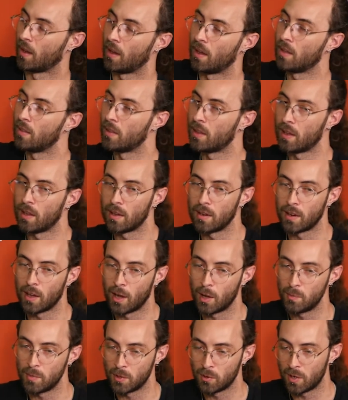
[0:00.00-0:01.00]
And then
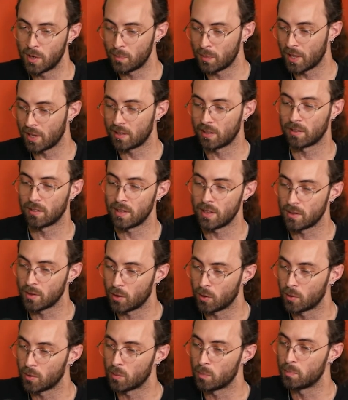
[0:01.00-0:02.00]
I'm doing basically the
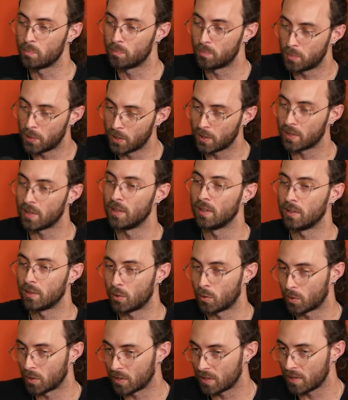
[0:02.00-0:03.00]
whole booking
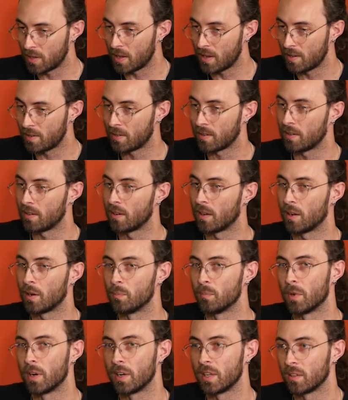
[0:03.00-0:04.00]
coordination.
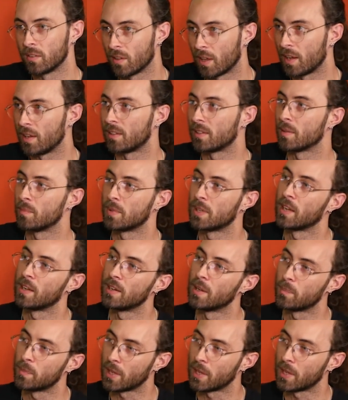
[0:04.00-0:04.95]
I'm running lights. I'm setting up the